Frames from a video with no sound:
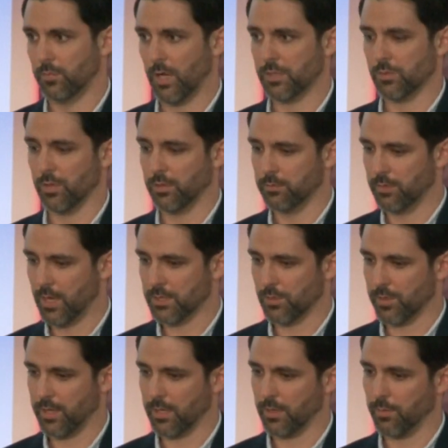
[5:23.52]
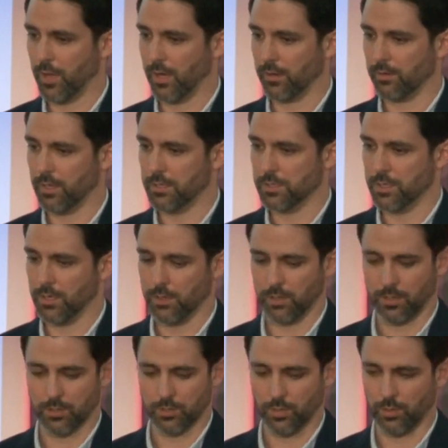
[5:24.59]
as we think about engineering
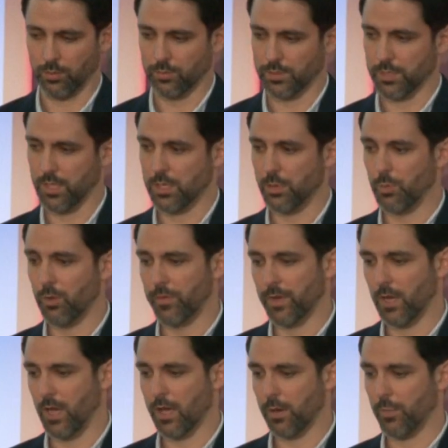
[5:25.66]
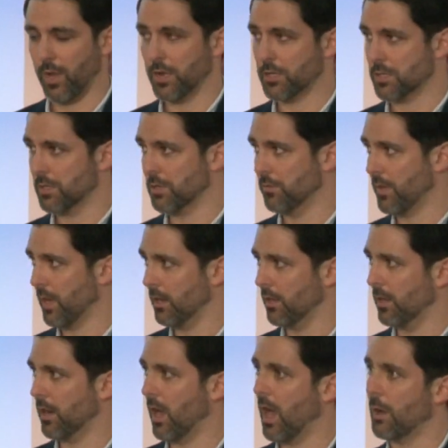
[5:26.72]
controls. And then you move into automation. You've got a
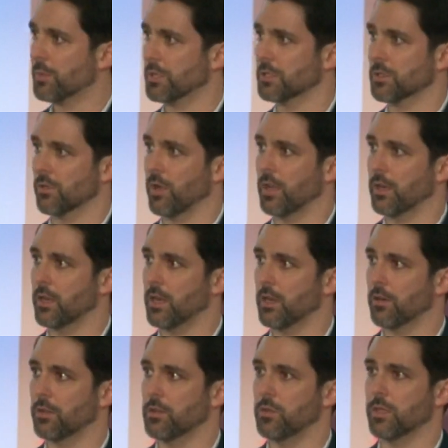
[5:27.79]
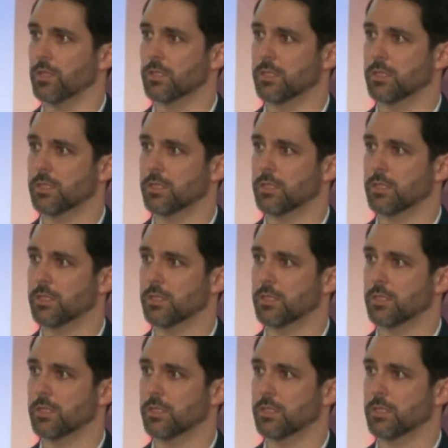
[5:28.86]
lot of options around here that you can